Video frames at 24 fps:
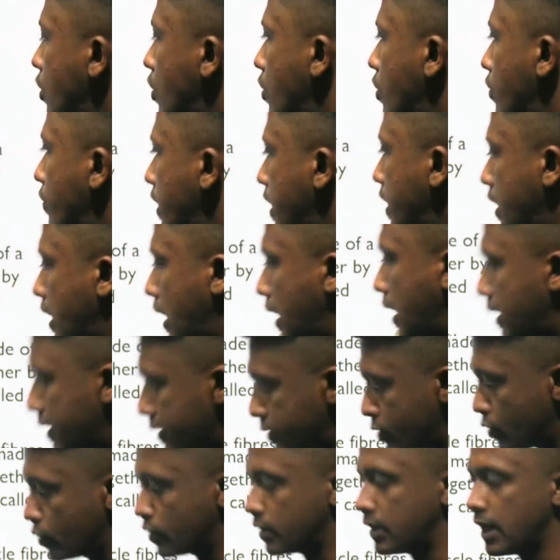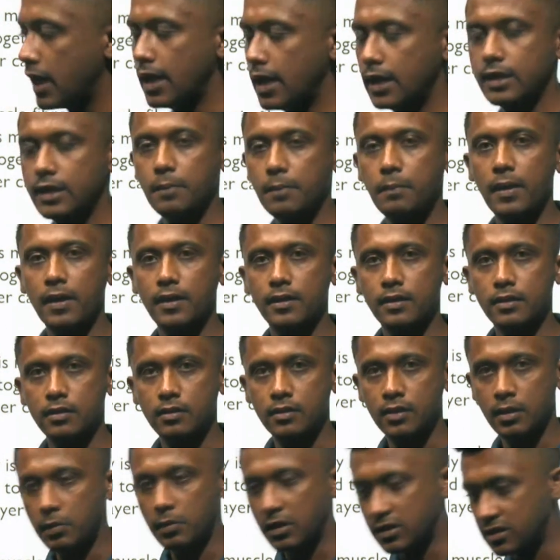we understood that the
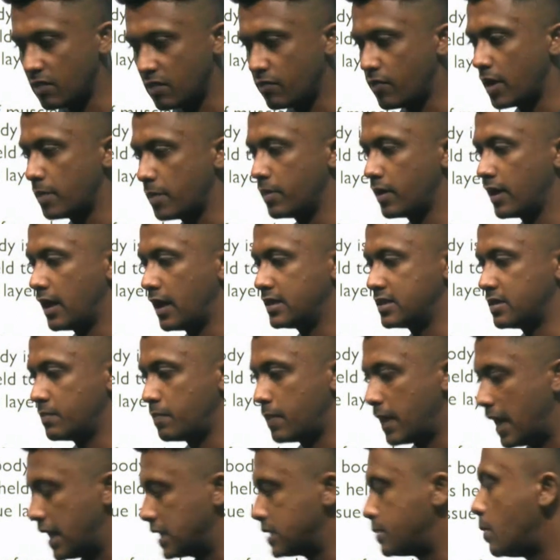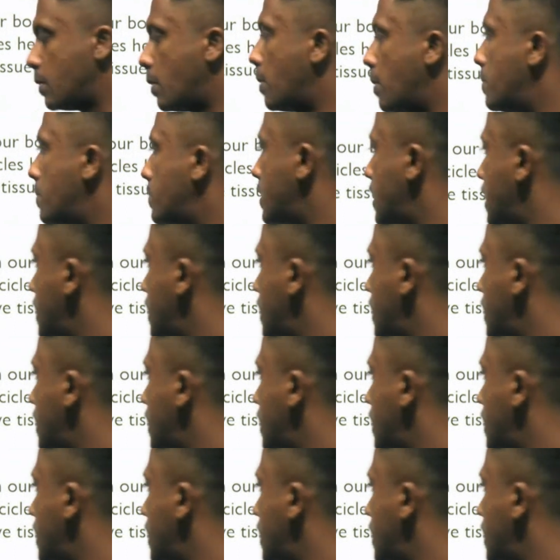muscle fiber has a plasma membrane,